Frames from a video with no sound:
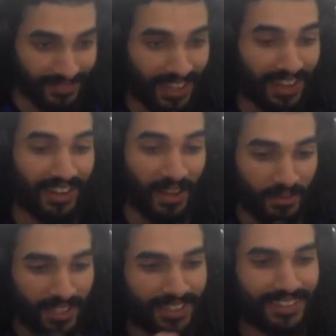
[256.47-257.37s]
made
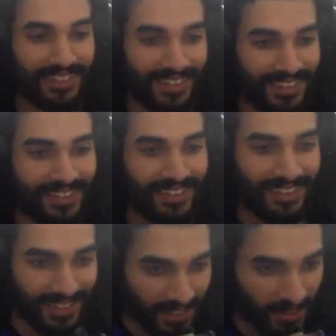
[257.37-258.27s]
Wolfenstein.
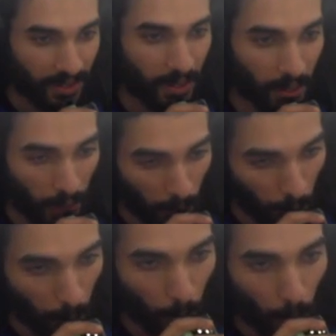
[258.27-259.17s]
They made Doom.
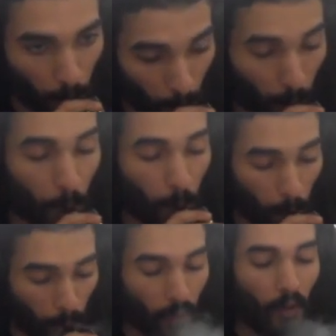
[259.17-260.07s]
So
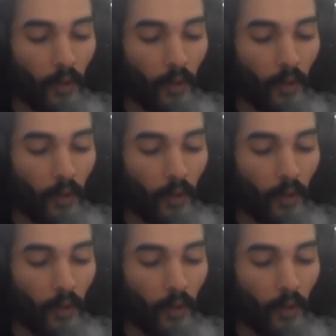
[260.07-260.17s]
it's